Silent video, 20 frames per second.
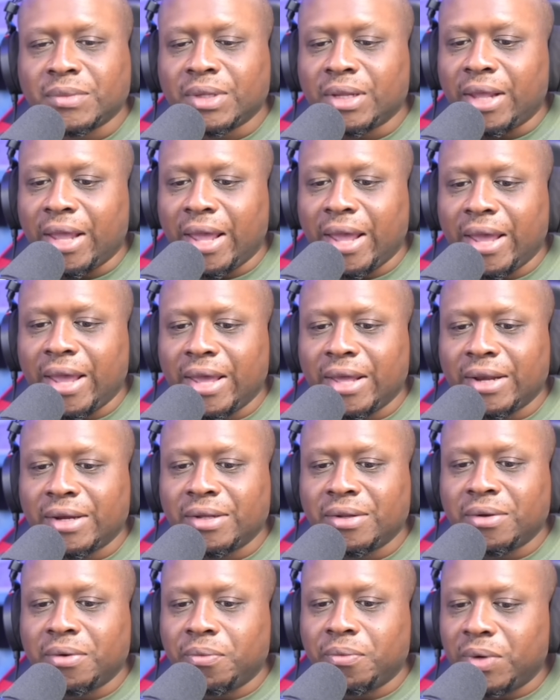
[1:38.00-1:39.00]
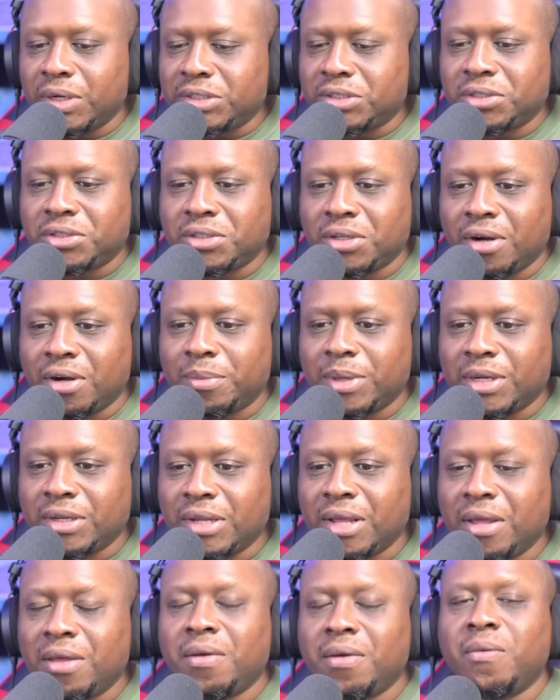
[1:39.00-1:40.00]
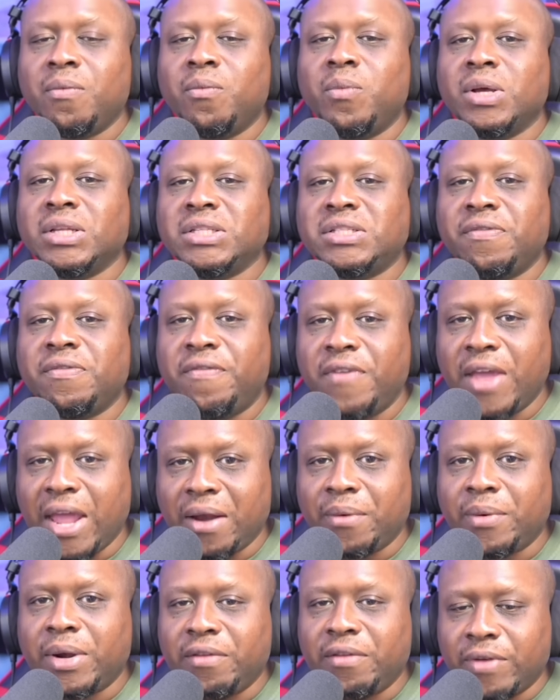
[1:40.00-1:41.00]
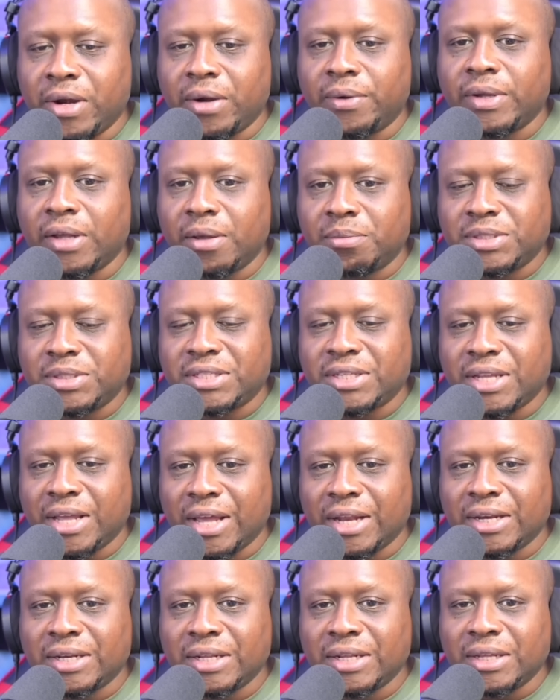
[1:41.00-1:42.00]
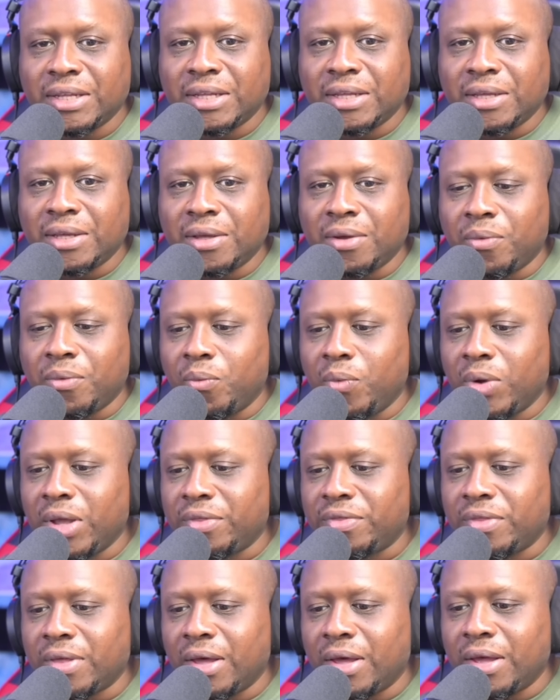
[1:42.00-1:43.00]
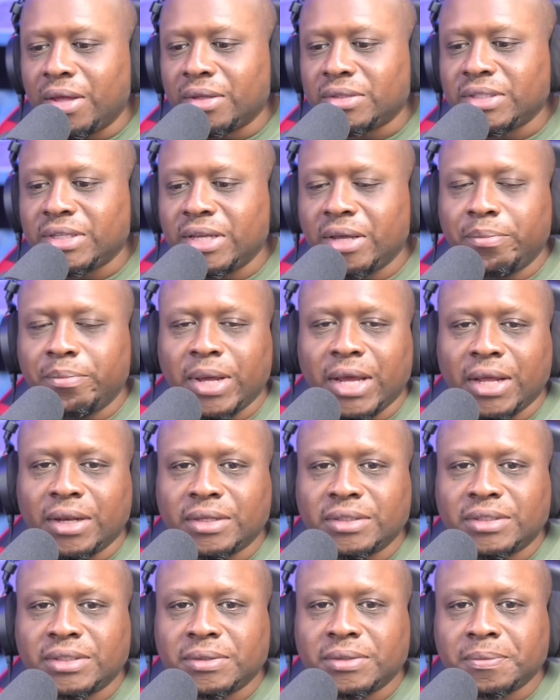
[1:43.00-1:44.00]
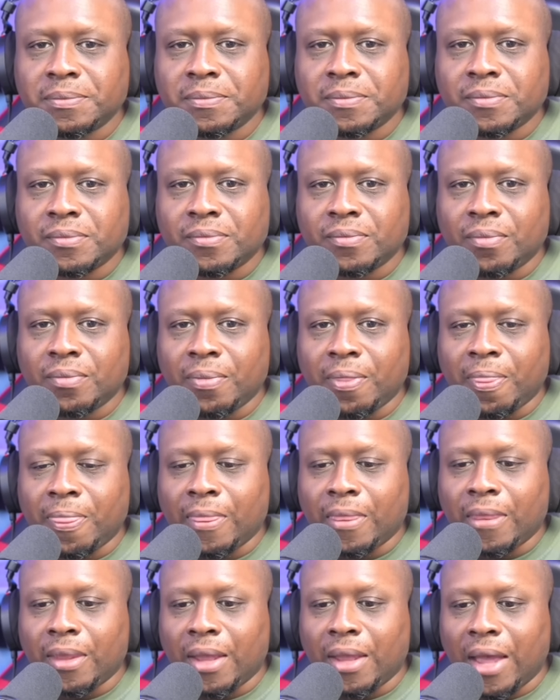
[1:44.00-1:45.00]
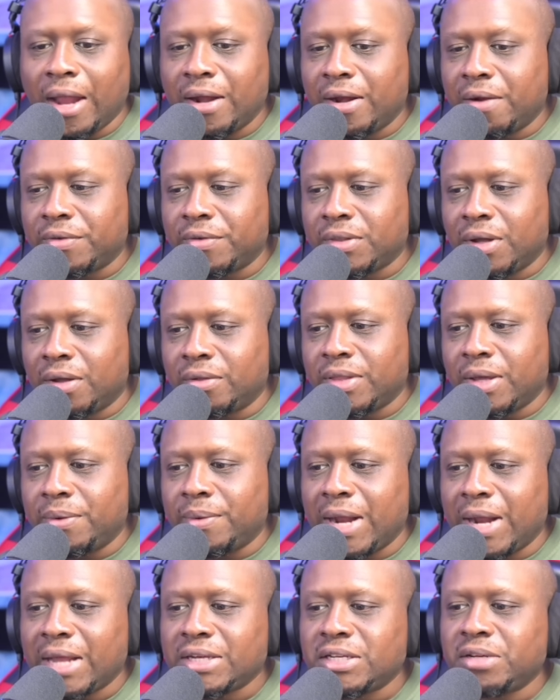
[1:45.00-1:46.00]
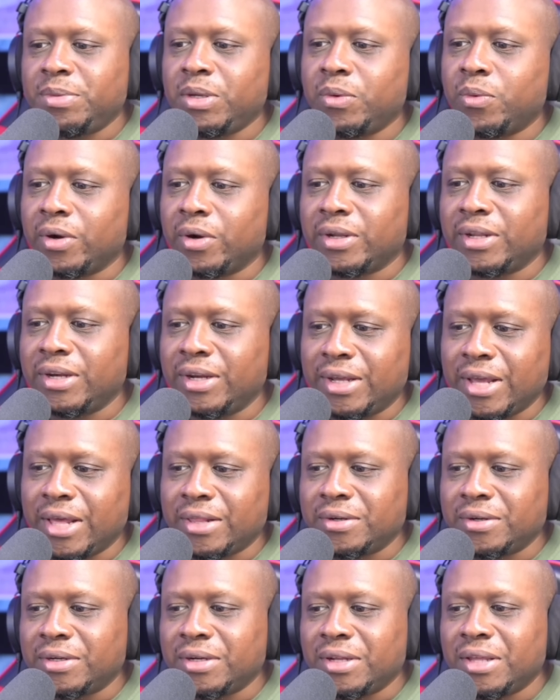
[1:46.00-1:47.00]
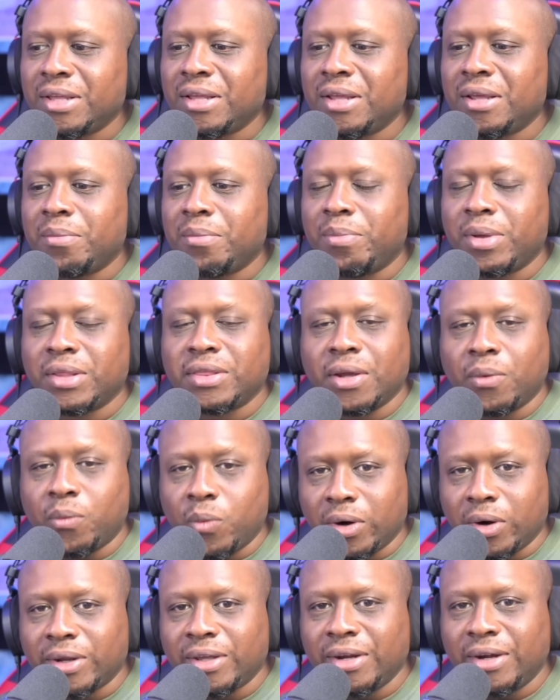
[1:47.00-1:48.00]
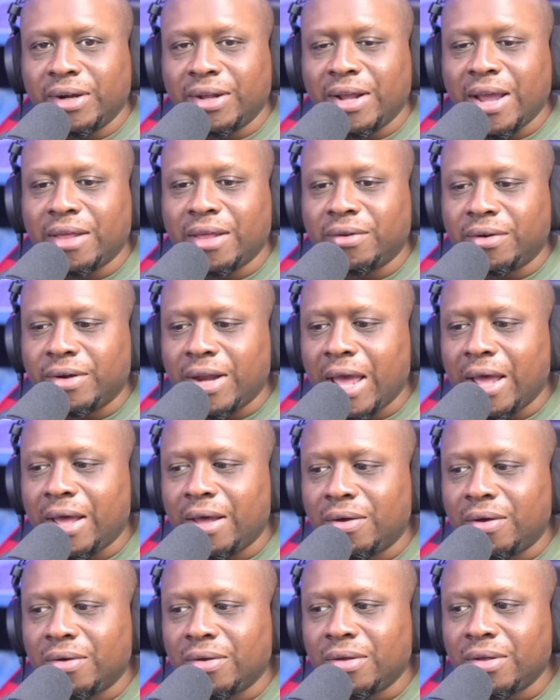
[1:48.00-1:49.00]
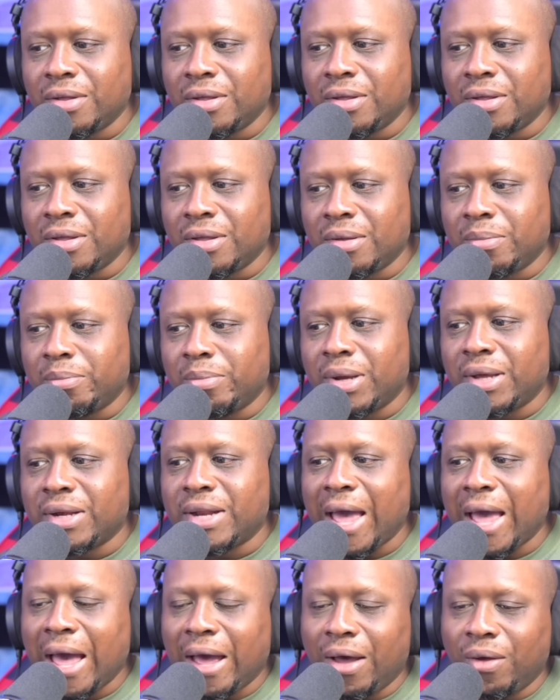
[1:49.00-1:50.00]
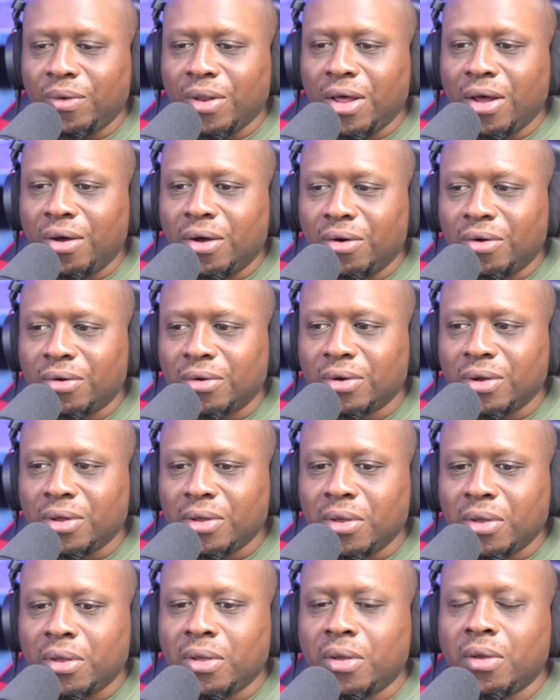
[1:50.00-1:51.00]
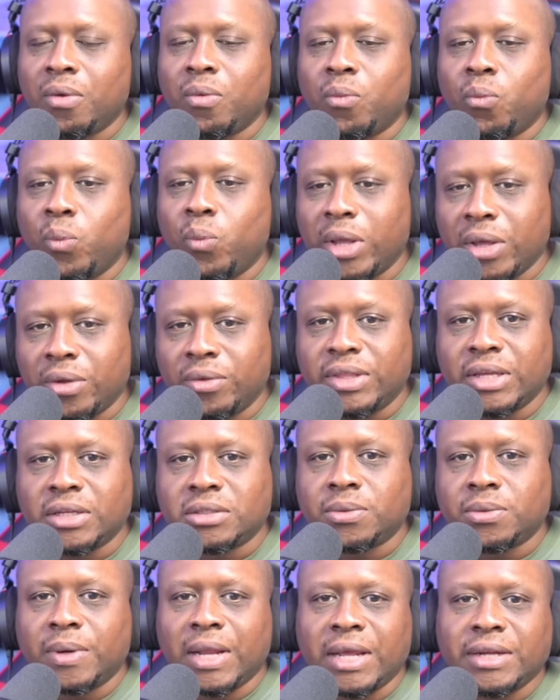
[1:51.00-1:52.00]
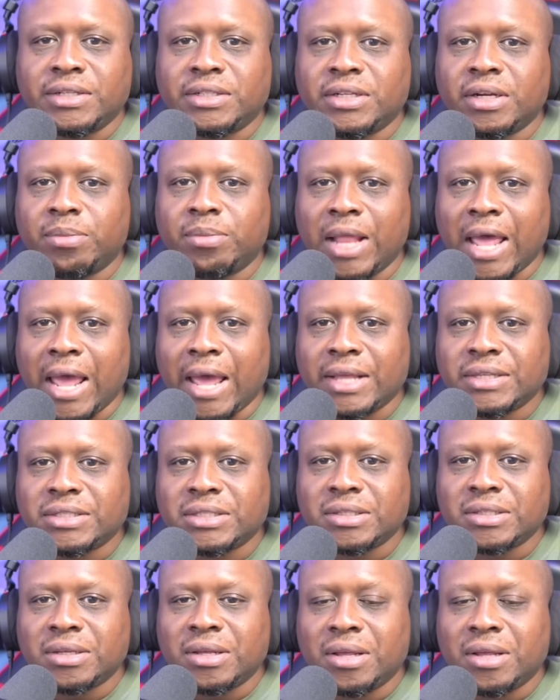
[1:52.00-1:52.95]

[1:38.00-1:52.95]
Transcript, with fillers: And Richard Sherman was very, very upset with uh, Skip Bayless. I never thought they would actually be working together, but they're working together now. But how long will this relationship last?